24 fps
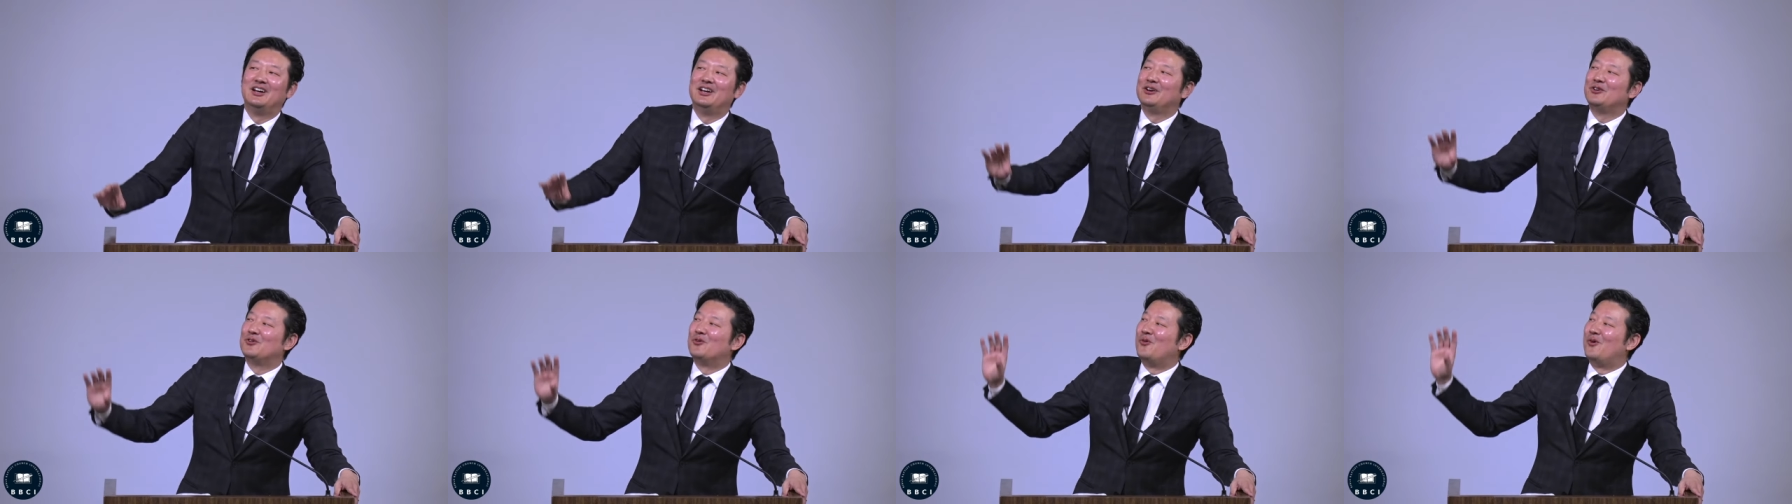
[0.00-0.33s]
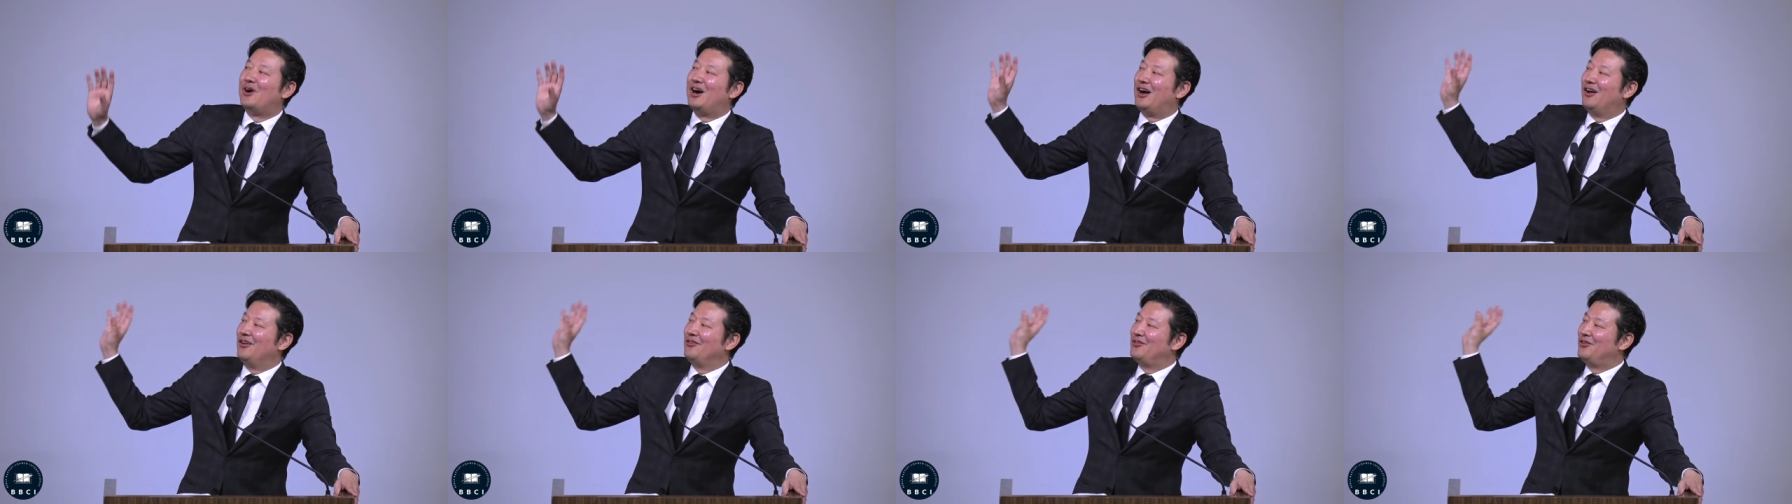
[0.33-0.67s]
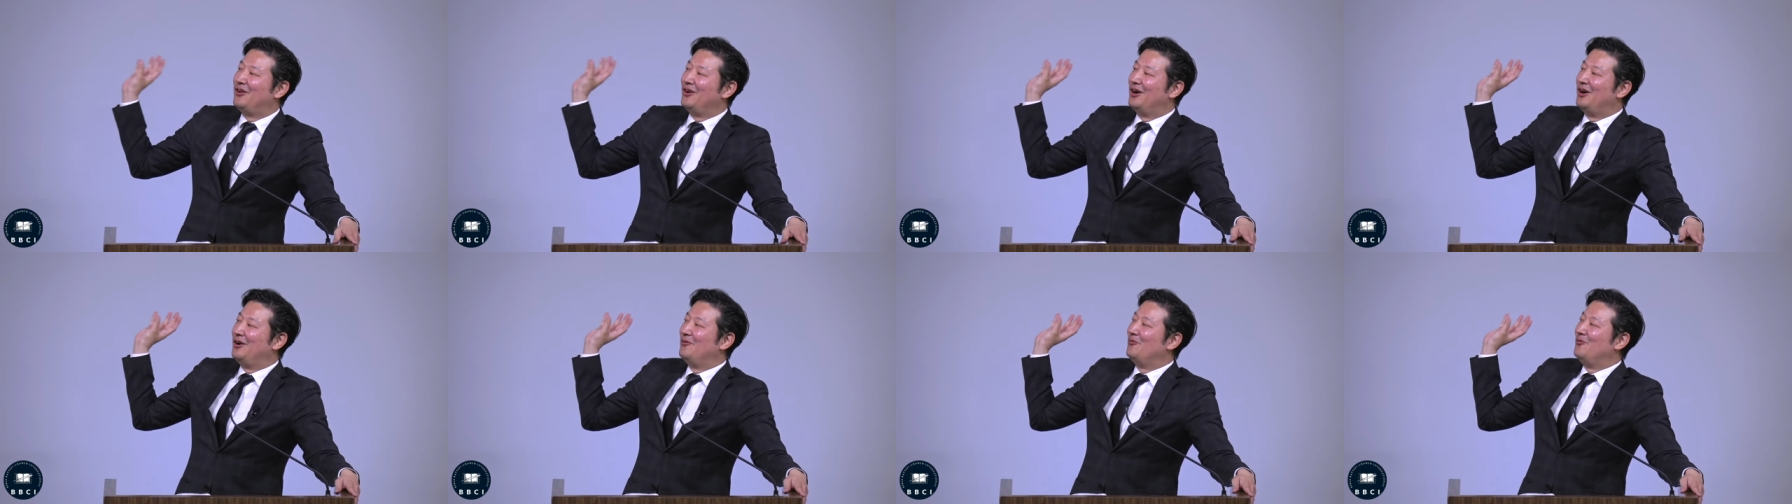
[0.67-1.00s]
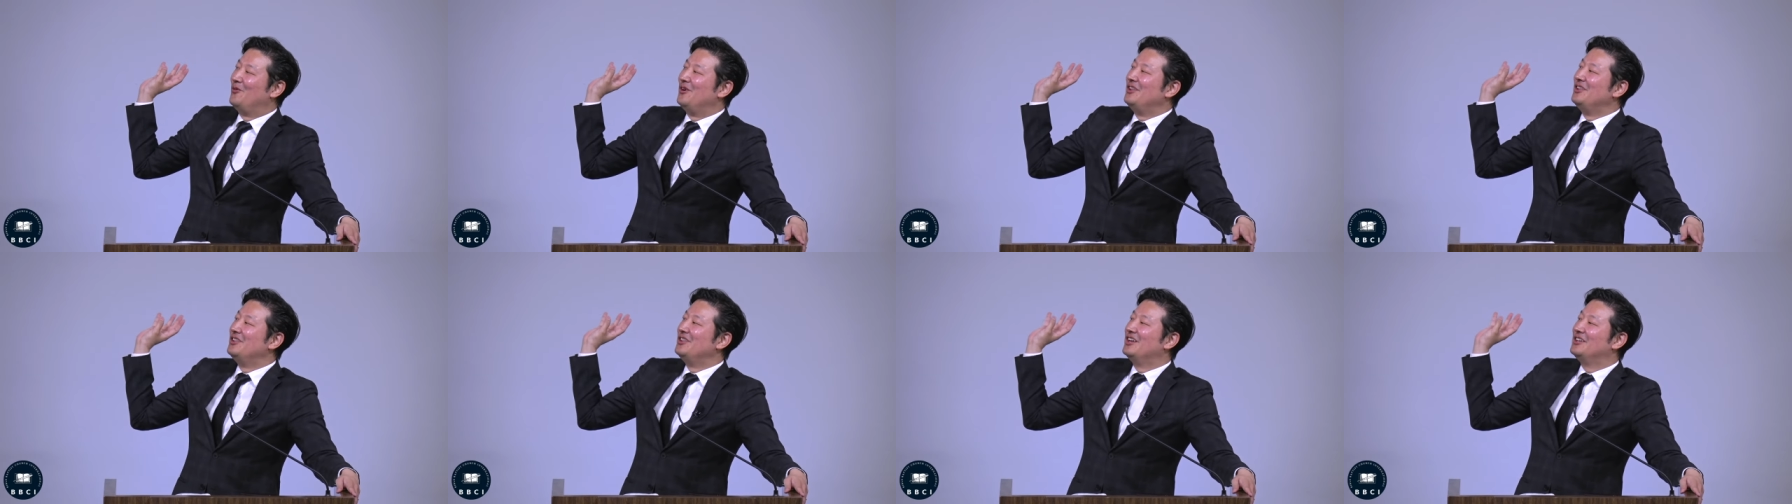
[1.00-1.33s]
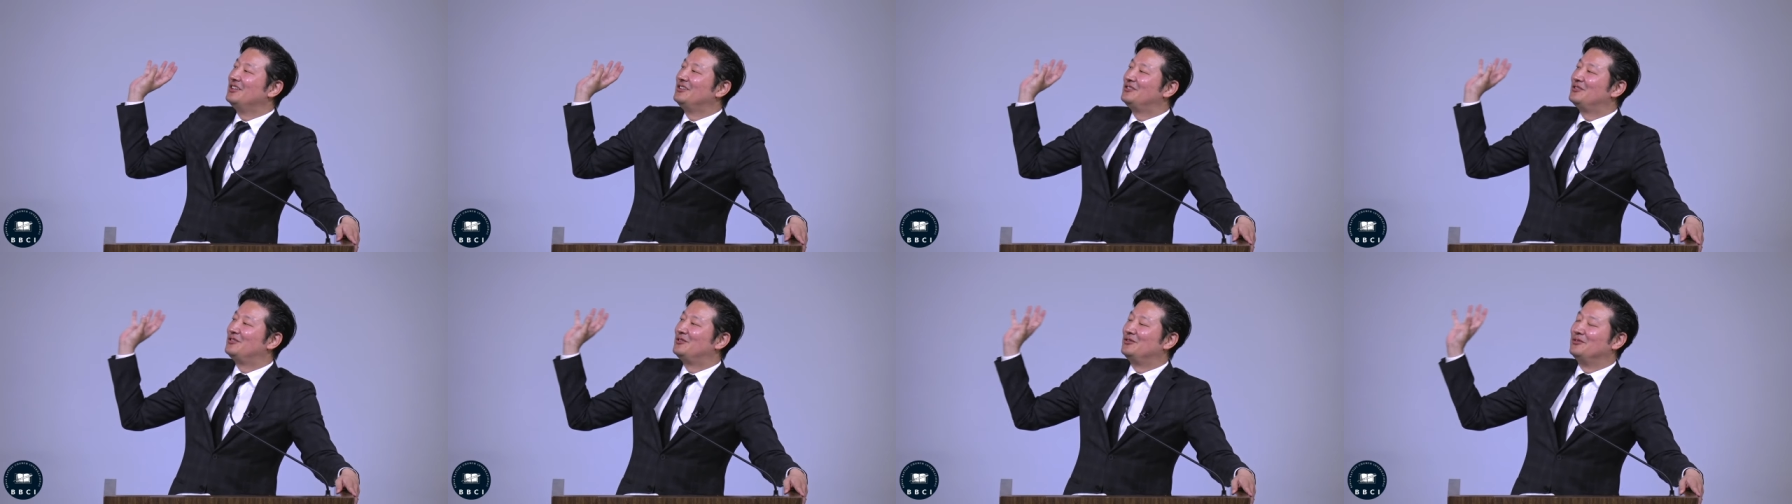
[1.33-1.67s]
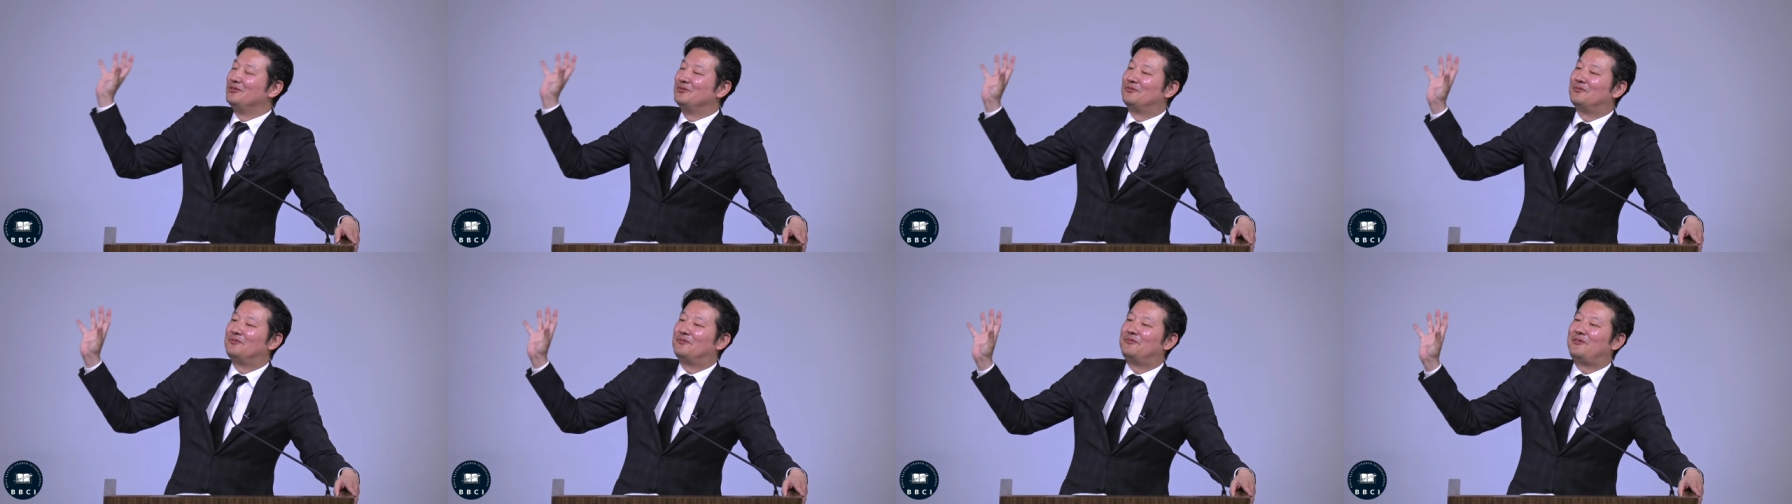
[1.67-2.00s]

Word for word: go out there and witness to